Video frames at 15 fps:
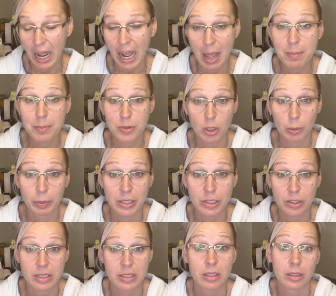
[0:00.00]
I'm super
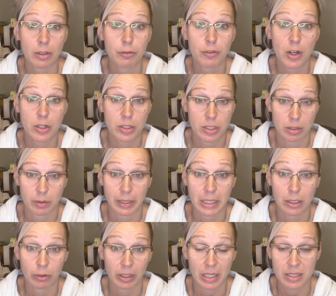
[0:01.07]
interested in the first 3
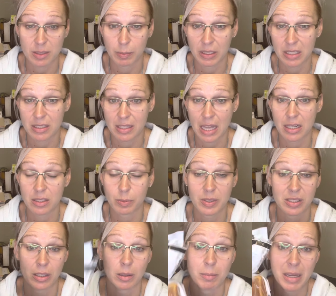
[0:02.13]
ingredients because that is what's
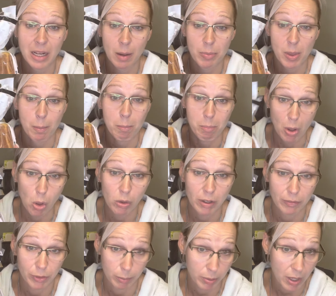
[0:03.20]
gonna make up the bulk
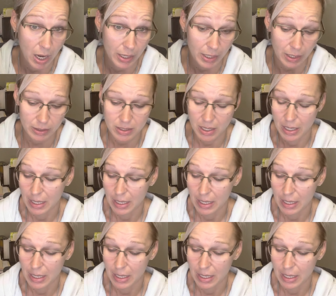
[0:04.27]
of the product.